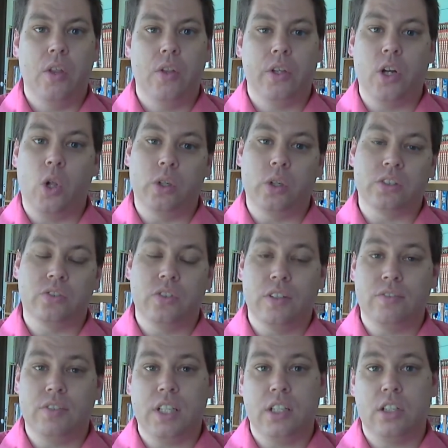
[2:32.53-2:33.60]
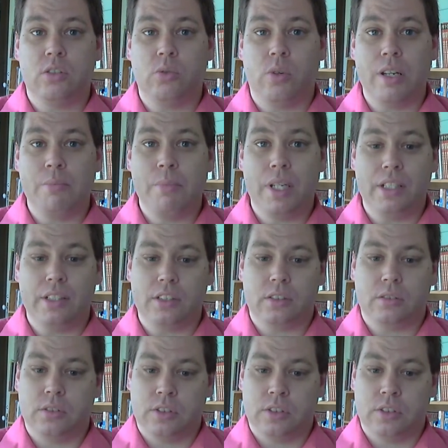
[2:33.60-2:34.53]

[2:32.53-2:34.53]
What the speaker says: The goal is 15 to 20 minutes,